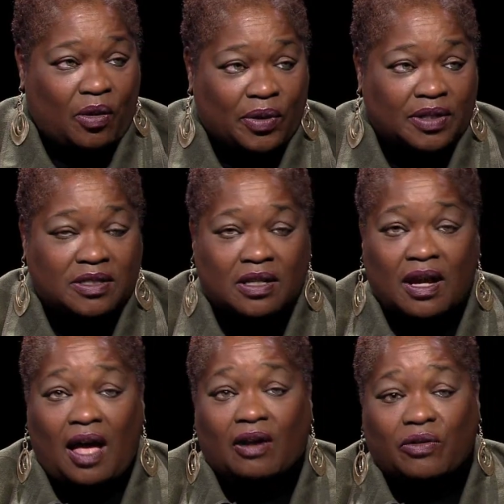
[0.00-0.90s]
going to
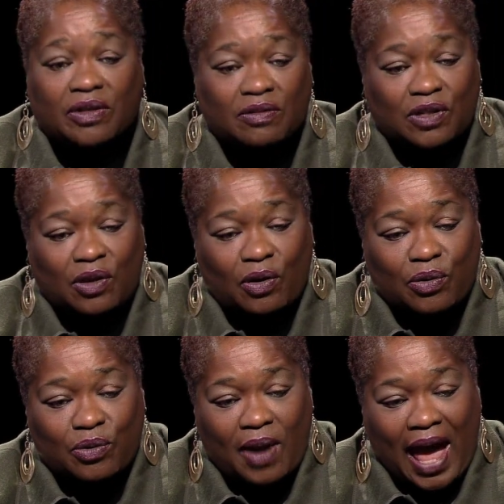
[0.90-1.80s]
Congress, you know,
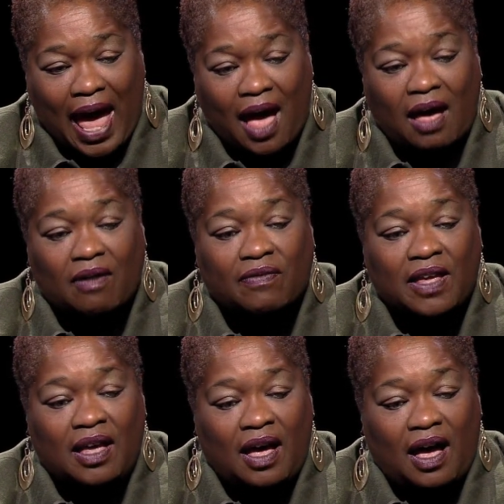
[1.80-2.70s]
who have
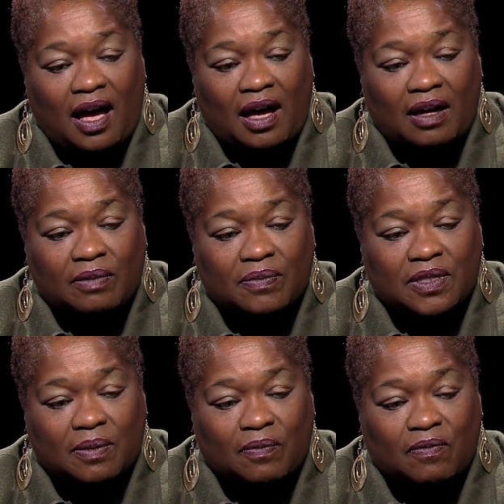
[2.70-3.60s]

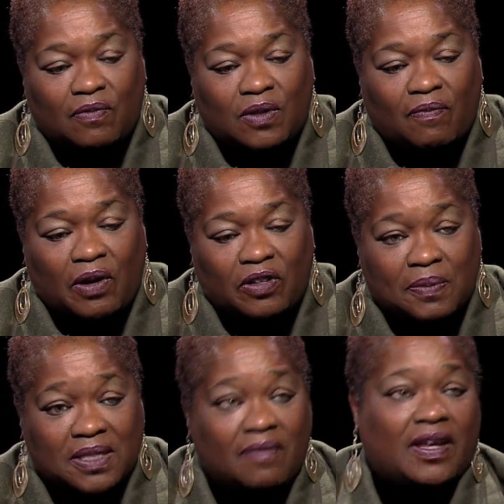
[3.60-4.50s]
some very
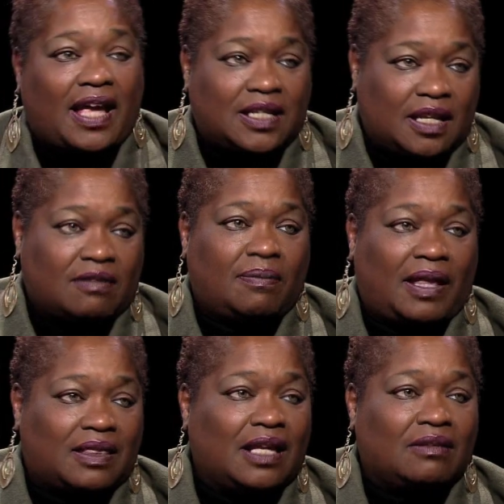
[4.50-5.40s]
specific ideas
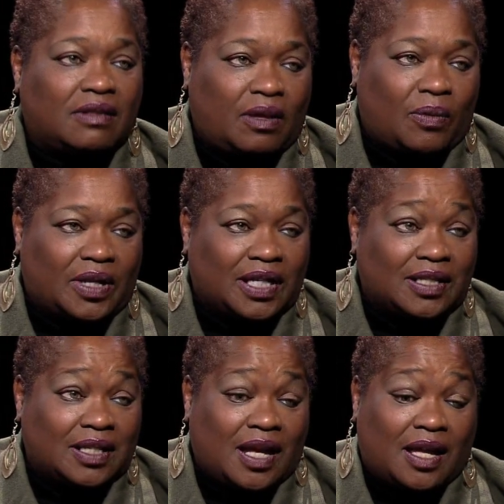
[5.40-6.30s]
about things that they want to
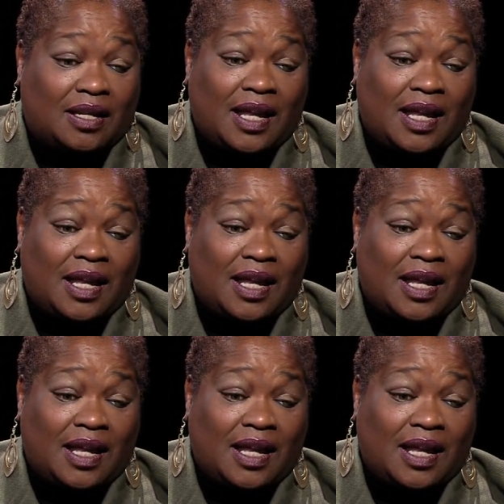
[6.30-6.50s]
get done.